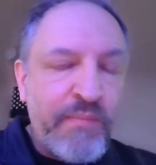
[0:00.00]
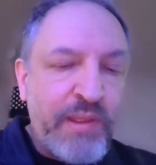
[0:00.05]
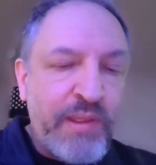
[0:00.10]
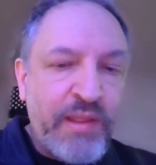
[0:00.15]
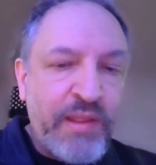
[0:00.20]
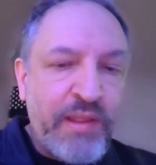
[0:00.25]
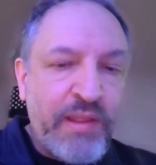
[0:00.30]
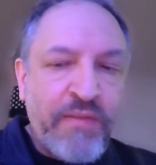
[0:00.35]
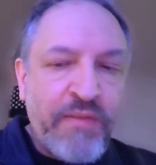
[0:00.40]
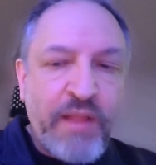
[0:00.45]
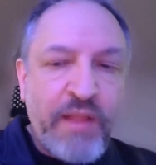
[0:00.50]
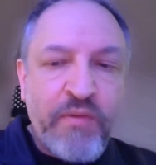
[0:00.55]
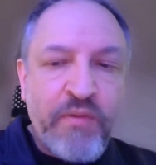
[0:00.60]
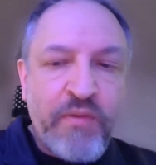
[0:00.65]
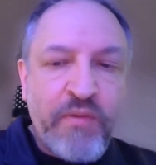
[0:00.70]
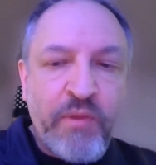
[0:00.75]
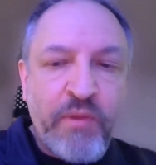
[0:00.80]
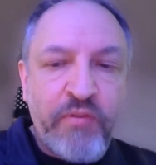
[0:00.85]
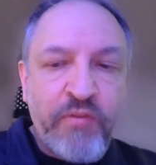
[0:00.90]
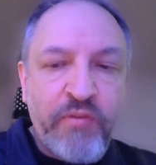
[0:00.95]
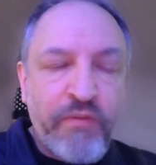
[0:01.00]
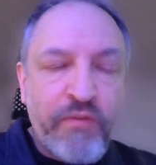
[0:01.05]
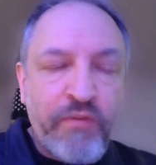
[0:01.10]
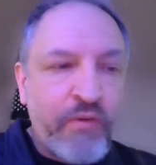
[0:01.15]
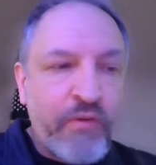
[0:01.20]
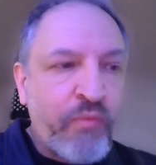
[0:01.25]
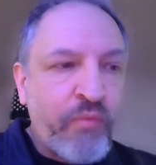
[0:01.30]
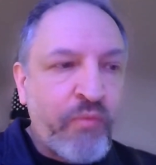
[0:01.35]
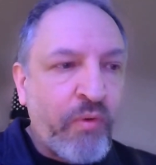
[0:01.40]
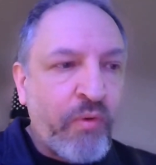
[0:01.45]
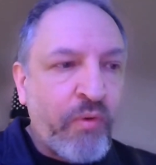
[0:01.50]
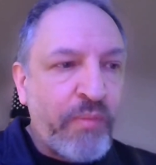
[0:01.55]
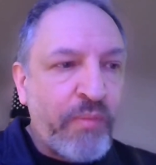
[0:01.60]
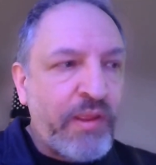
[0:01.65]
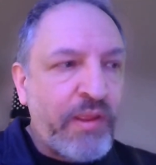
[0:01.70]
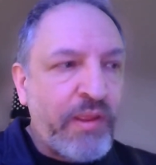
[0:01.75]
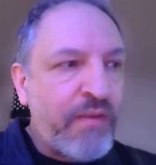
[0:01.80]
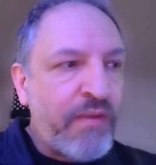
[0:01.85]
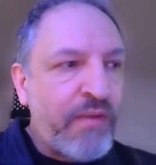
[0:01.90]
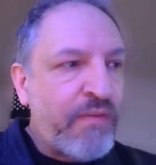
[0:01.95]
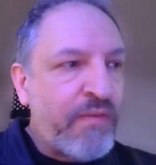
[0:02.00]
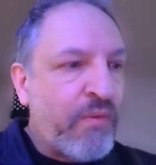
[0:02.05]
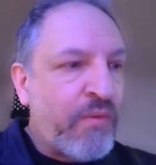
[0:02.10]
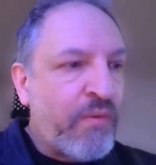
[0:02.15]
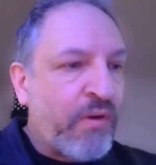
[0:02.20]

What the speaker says: It's not so much a search warrant because the